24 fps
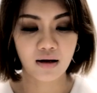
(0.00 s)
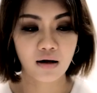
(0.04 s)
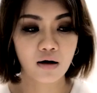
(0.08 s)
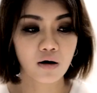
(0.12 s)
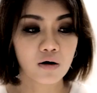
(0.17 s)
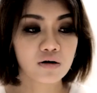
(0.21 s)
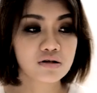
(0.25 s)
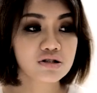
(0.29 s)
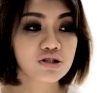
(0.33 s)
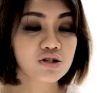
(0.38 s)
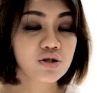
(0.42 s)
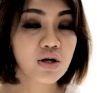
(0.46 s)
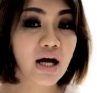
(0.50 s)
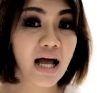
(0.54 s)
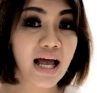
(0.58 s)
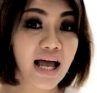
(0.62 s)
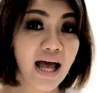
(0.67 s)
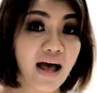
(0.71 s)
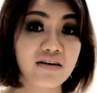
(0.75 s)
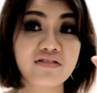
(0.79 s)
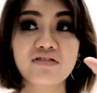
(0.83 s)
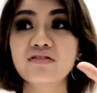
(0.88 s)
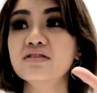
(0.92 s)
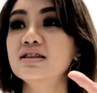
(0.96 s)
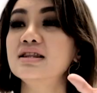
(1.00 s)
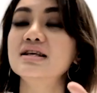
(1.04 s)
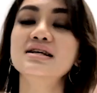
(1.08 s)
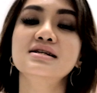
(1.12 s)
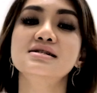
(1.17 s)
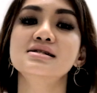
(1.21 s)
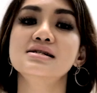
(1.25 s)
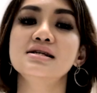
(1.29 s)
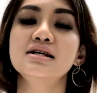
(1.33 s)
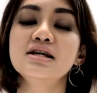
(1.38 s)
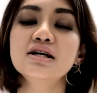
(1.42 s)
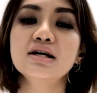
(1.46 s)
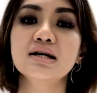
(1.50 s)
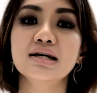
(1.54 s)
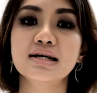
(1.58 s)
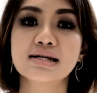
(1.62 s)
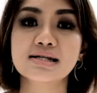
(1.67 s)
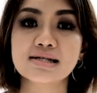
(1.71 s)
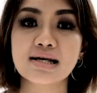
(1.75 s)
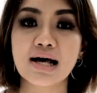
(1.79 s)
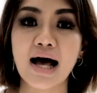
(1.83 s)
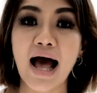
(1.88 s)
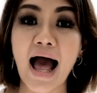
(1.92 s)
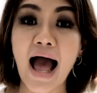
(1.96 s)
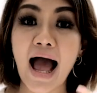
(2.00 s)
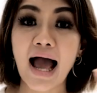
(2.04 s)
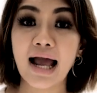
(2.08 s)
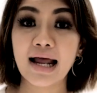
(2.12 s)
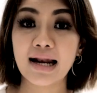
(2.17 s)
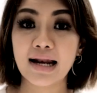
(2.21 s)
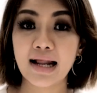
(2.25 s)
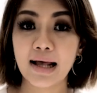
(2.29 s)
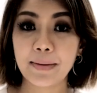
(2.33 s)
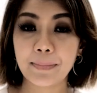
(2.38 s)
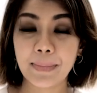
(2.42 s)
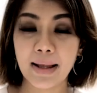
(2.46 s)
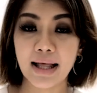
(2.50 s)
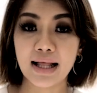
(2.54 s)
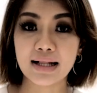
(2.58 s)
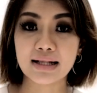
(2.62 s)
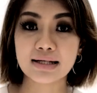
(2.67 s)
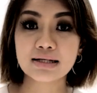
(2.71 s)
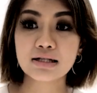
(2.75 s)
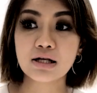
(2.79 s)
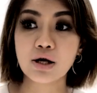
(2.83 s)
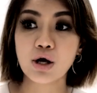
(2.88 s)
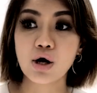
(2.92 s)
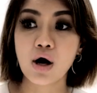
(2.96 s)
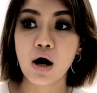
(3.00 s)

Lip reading: Also, I have this here is a highlight palette